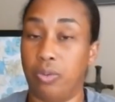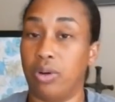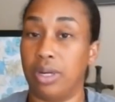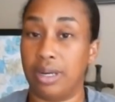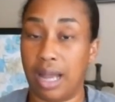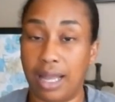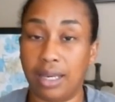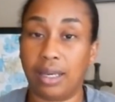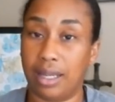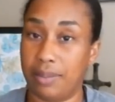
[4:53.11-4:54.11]
You are
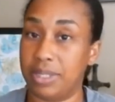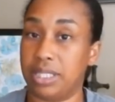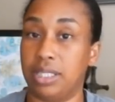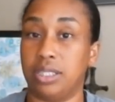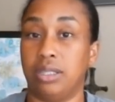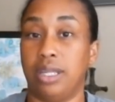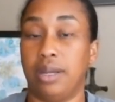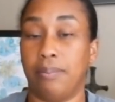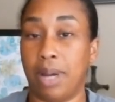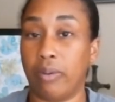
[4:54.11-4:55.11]
not limited to the
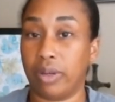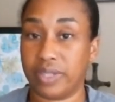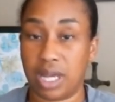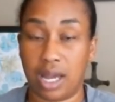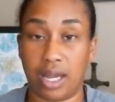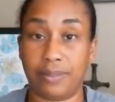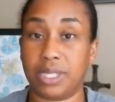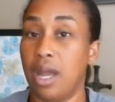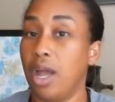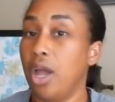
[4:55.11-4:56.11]
amount of times